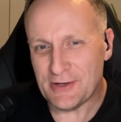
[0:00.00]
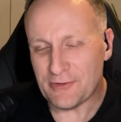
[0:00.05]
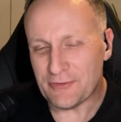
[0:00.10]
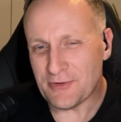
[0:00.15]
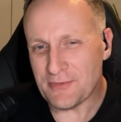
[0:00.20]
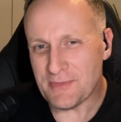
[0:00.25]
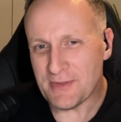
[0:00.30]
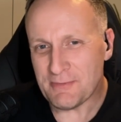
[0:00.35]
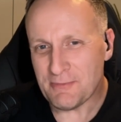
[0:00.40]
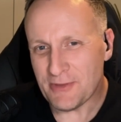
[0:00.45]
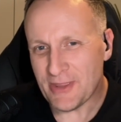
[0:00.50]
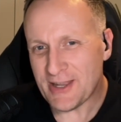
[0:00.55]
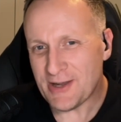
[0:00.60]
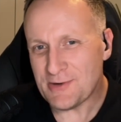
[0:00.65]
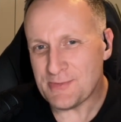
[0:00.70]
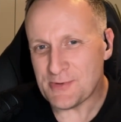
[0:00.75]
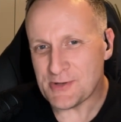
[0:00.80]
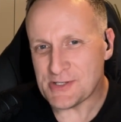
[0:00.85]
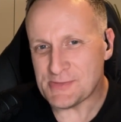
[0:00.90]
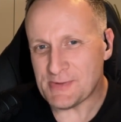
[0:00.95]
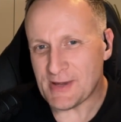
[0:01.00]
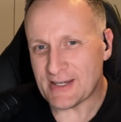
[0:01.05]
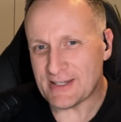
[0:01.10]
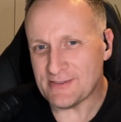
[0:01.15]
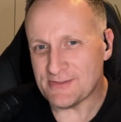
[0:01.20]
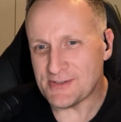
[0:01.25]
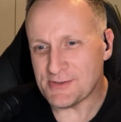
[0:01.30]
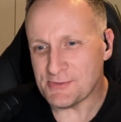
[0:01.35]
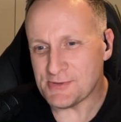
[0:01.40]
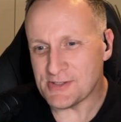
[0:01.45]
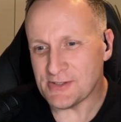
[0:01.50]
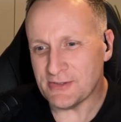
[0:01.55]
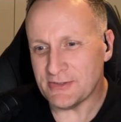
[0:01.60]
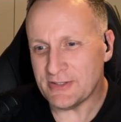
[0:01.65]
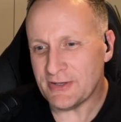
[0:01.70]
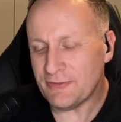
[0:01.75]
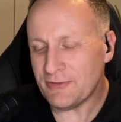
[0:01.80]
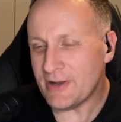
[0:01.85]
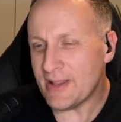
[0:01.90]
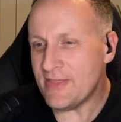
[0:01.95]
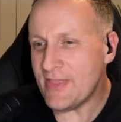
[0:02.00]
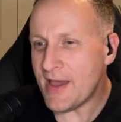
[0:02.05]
from the player perspectives, it was a little different.